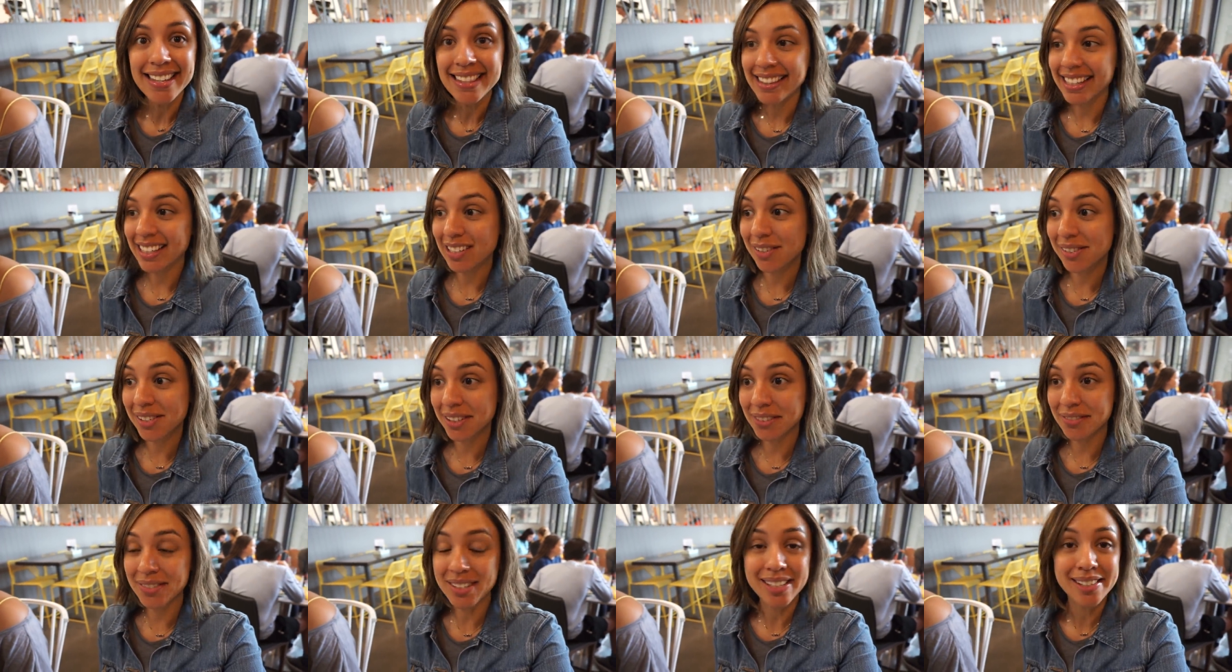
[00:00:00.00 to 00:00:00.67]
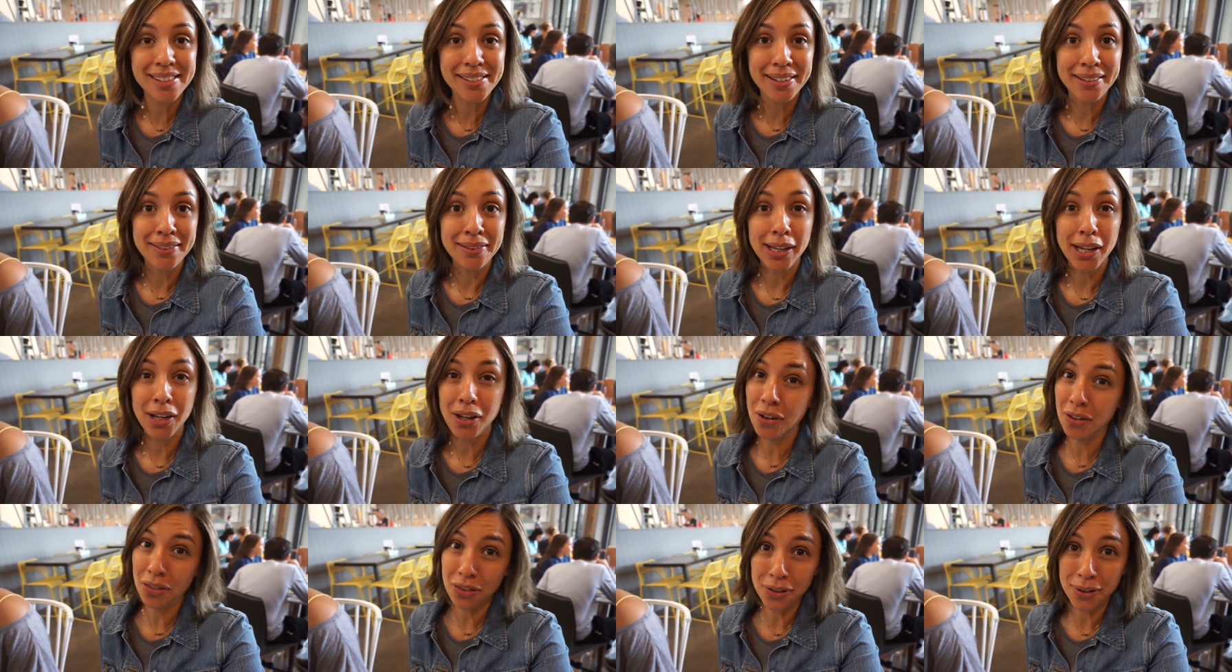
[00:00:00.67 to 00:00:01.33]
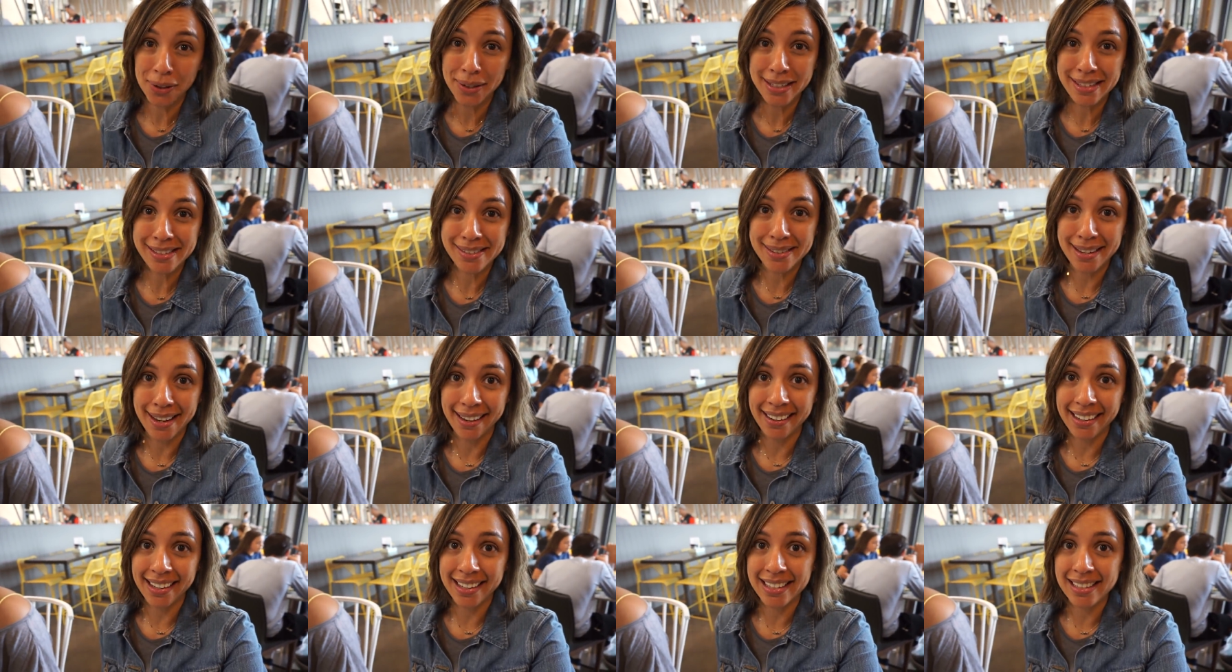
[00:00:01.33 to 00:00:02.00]
They served us in like 30
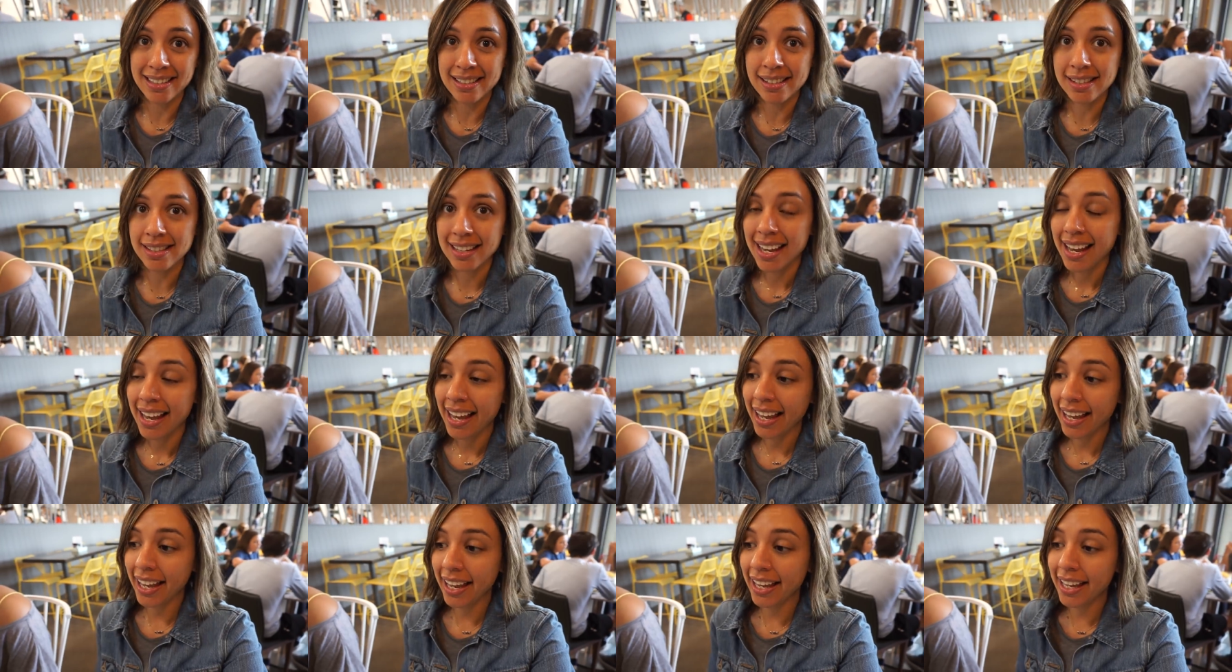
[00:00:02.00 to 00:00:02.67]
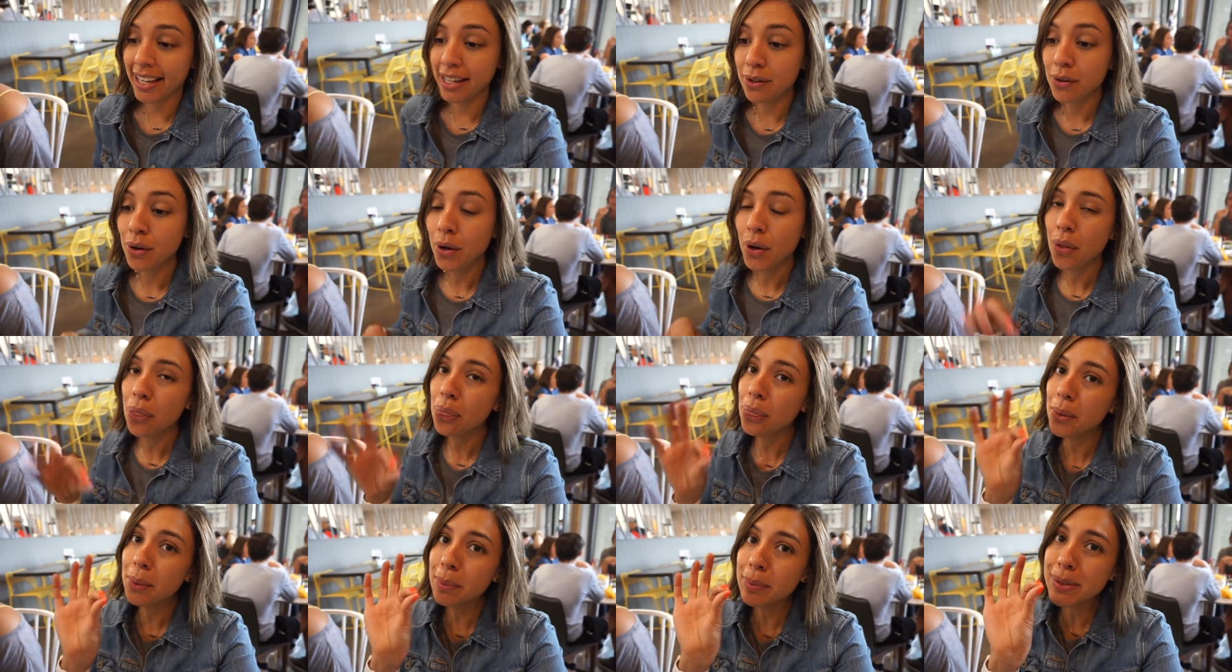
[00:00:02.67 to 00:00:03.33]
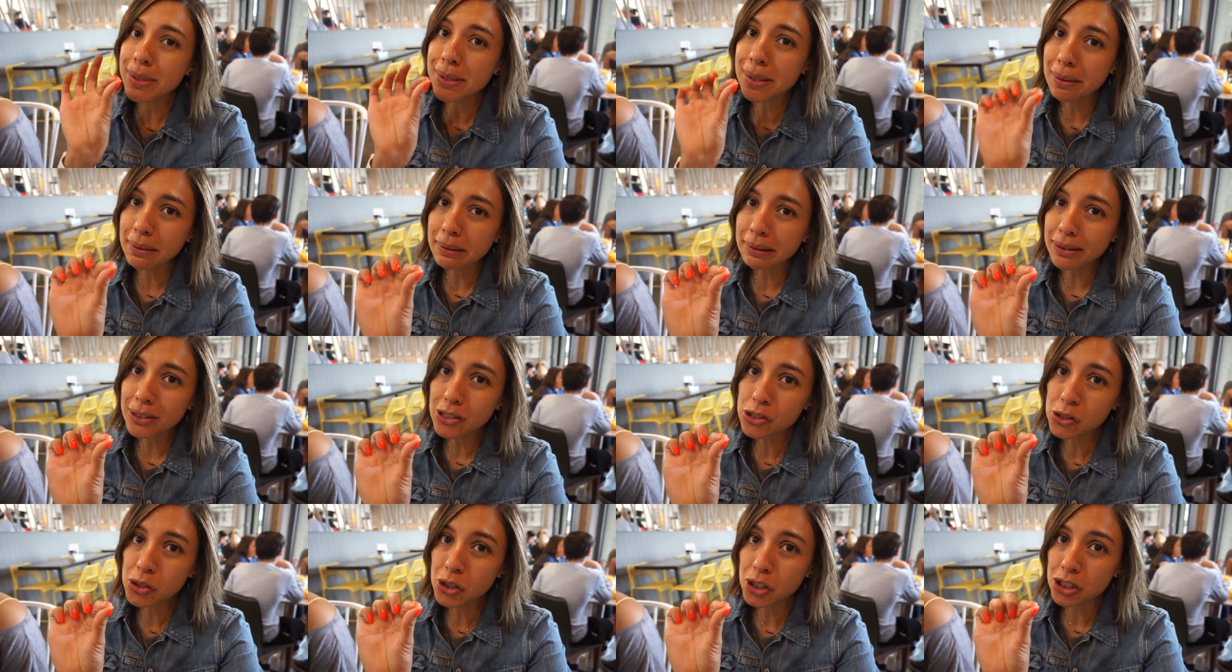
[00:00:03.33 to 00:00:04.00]
seconds, and there was a
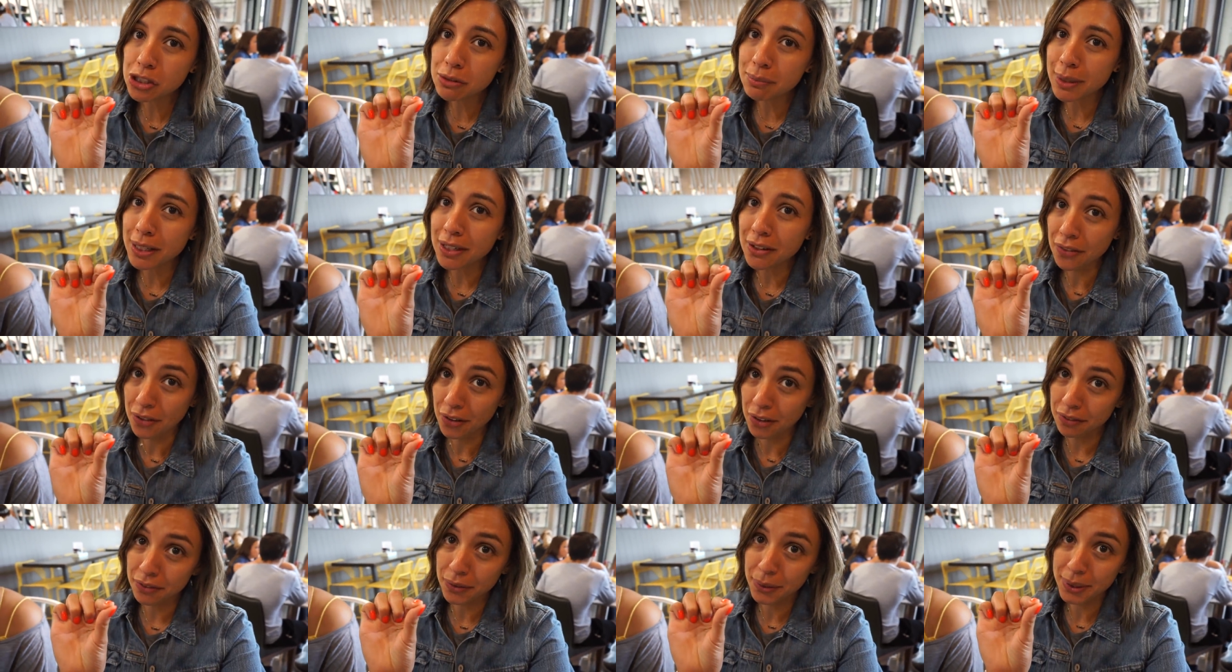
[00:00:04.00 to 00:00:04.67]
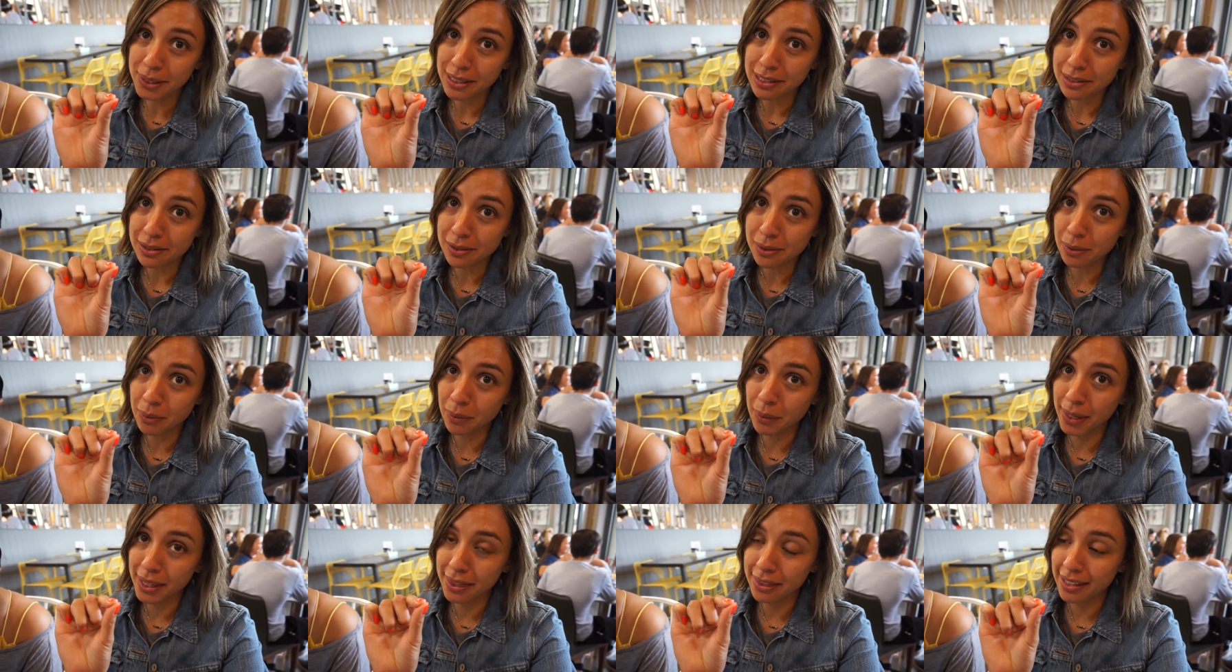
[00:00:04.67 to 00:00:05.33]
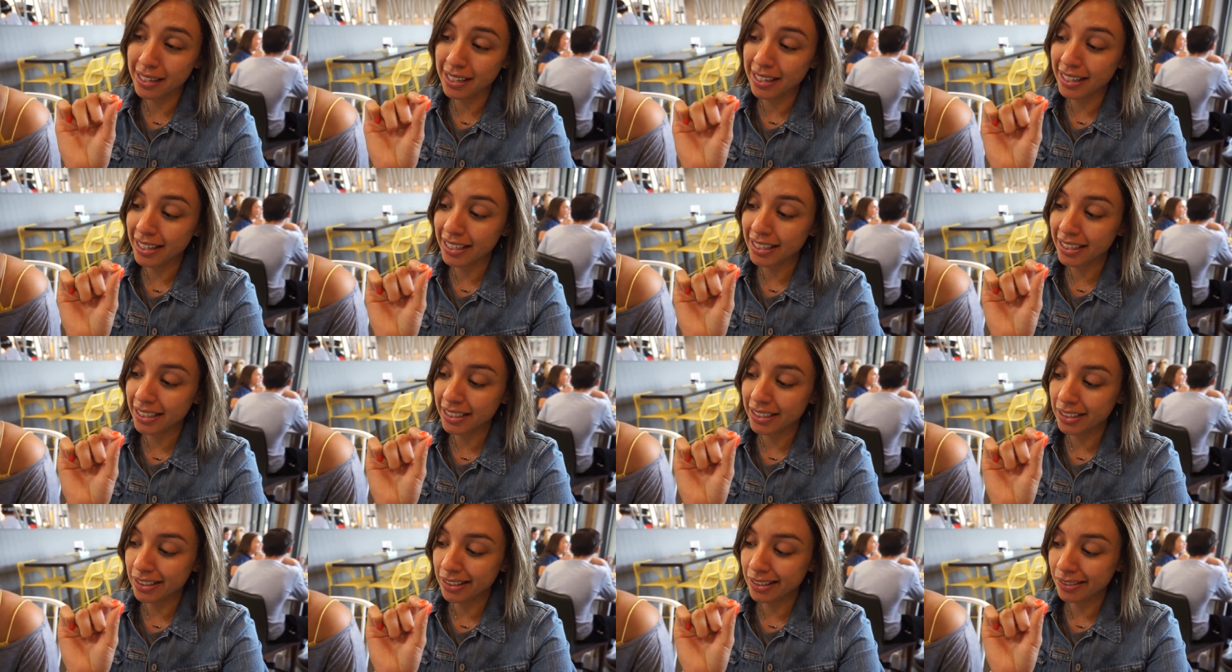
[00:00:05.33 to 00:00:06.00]
little judgment in their voice when they